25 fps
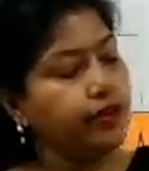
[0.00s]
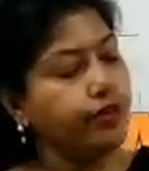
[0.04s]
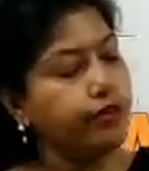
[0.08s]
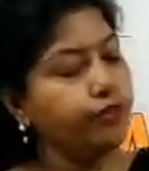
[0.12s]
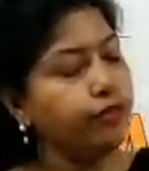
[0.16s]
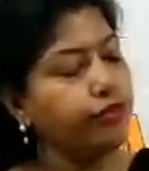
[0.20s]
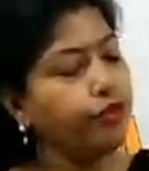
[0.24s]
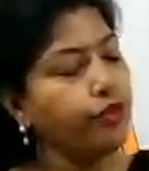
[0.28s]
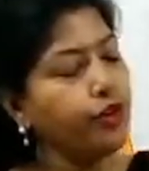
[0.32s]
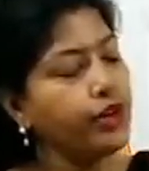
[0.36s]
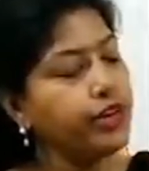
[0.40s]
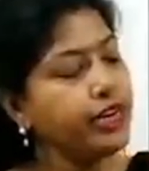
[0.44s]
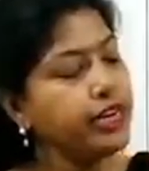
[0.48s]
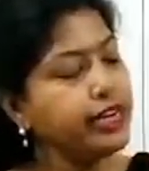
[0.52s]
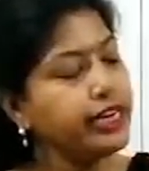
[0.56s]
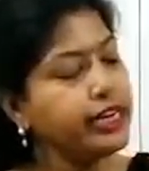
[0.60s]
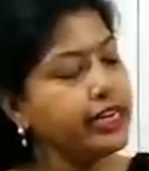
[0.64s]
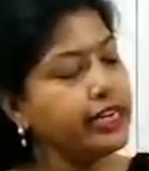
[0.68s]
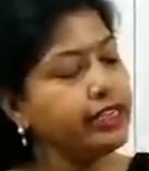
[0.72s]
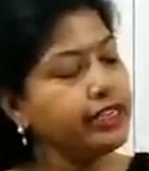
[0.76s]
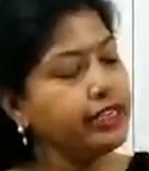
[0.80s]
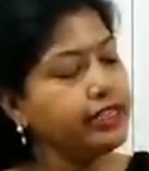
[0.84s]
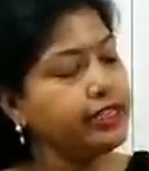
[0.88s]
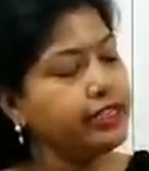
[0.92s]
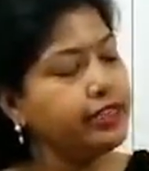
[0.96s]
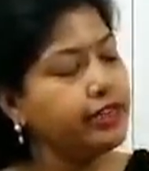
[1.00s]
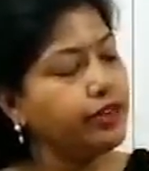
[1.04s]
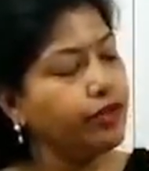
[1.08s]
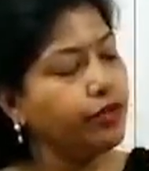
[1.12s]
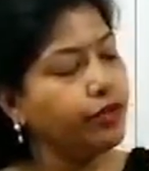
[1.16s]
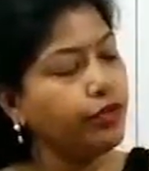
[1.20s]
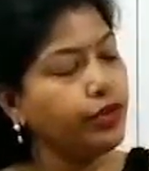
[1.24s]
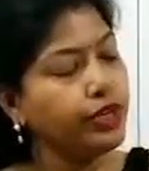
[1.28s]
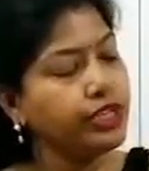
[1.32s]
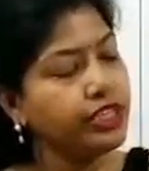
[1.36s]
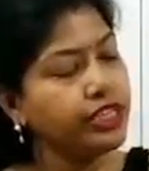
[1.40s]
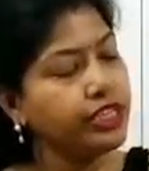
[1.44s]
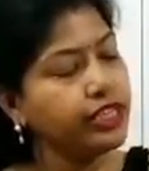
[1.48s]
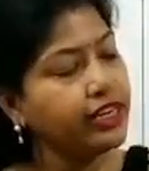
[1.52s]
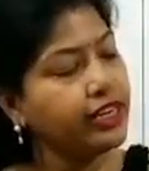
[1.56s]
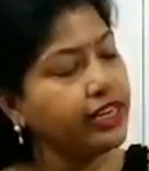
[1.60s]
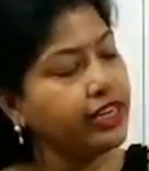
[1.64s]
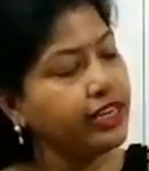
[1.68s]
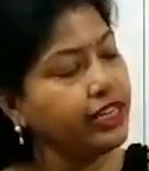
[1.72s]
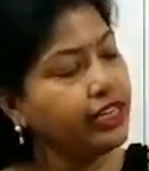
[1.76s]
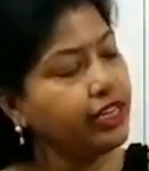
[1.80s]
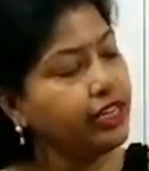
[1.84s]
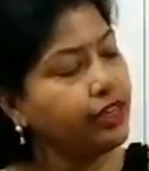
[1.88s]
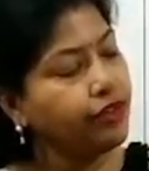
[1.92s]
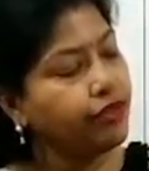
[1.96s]
Folding it
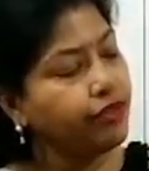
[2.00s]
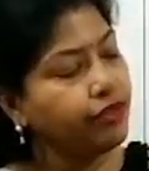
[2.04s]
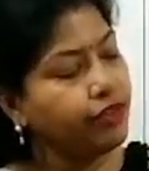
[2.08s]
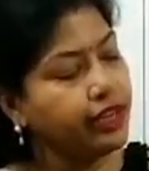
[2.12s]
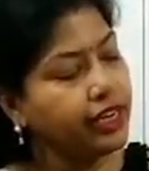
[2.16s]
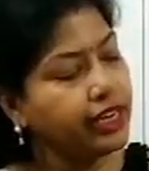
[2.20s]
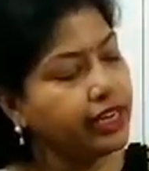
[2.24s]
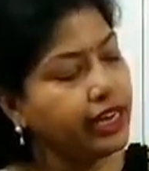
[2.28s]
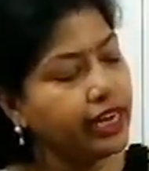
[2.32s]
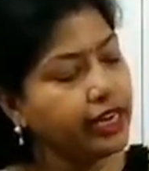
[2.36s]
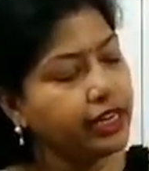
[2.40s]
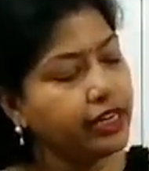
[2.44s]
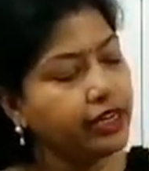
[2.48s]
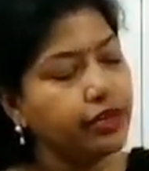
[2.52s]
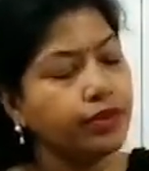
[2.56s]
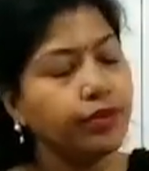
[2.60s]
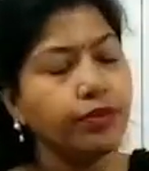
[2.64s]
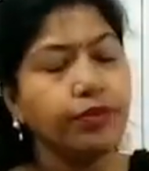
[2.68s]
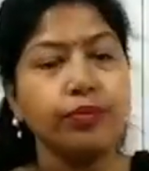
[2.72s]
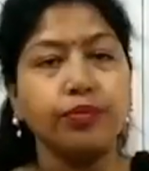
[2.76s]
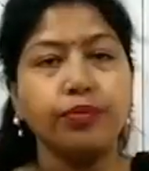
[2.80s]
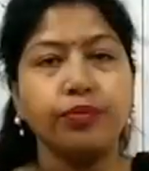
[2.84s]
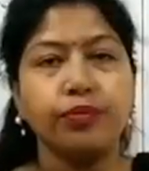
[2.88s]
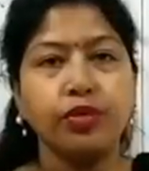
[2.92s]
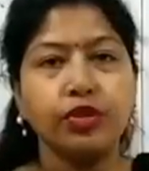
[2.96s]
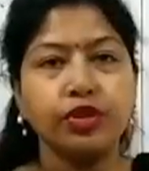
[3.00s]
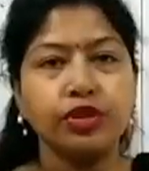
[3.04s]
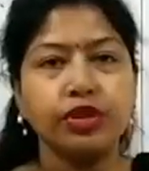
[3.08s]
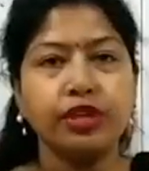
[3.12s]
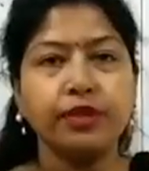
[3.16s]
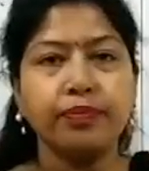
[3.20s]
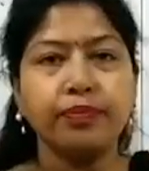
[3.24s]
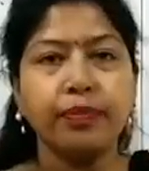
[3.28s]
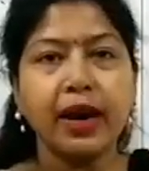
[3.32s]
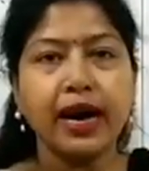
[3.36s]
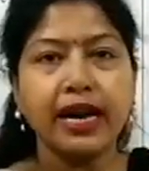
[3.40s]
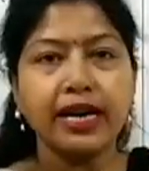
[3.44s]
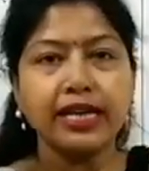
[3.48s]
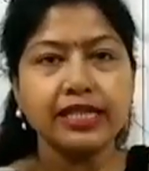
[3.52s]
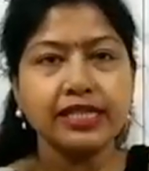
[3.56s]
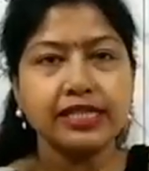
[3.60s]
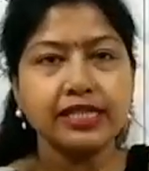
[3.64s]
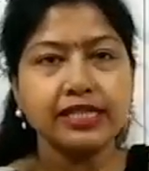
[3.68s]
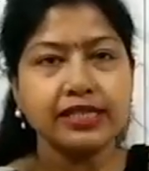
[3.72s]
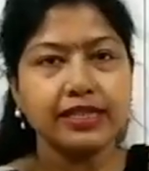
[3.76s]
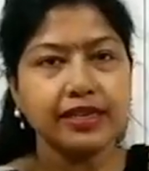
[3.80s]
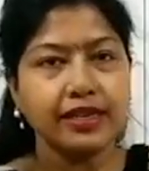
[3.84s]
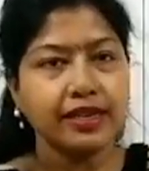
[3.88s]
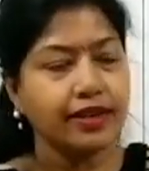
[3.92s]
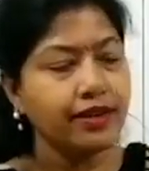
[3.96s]
vertically, we get both the
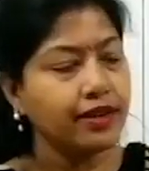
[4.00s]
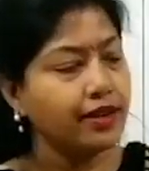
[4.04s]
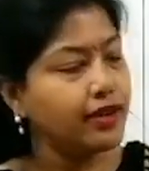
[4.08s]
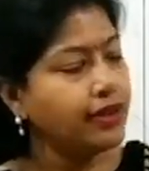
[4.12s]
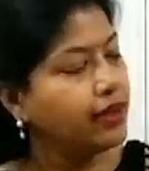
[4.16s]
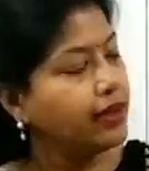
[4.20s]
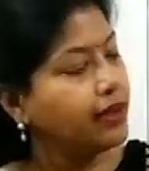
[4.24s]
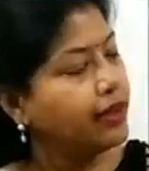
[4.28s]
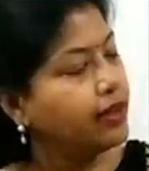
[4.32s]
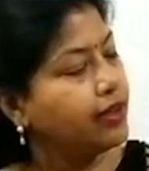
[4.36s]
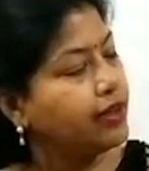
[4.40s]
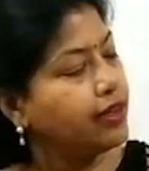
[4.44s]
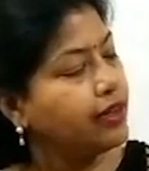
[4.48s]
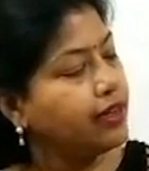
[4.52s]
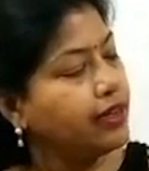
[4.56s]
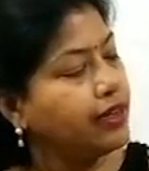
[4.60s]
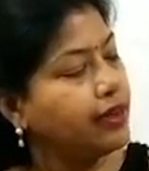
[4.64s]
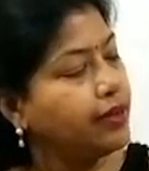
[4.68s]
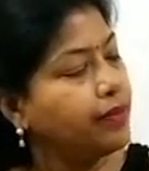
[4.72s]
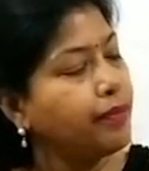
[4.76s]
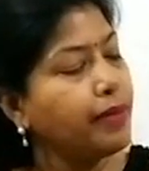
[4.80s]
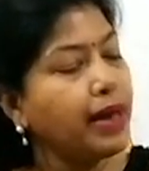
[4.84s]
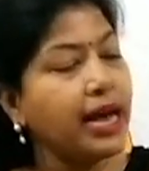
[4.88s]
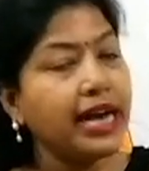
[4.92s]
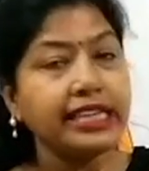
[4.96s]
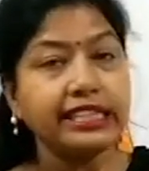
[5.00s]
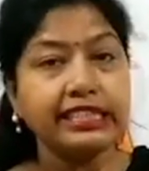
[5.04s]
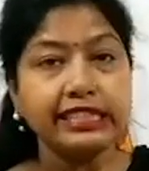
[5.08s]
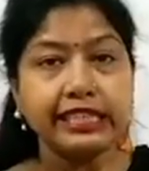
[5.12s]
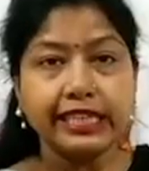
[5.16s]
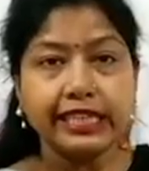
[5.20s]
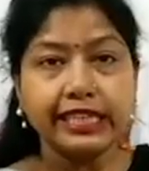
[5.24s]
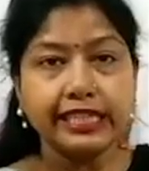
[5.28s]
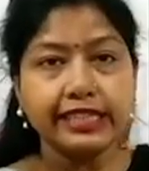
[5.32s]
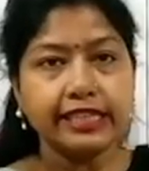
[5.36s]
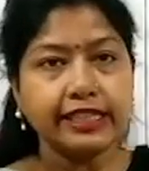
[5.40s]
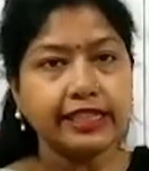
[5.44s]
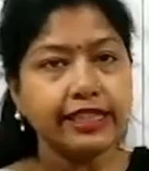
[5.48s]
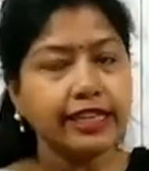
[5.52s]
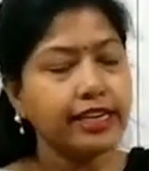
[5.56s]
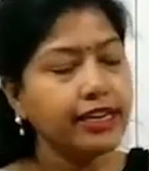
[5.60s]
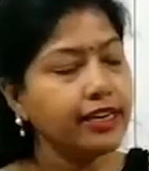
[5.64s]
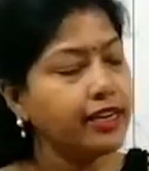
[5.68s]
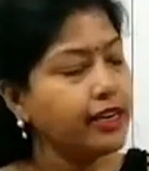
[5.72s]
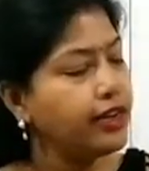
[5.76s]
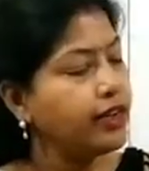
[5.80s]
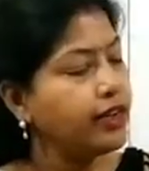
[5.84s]
parts match each other.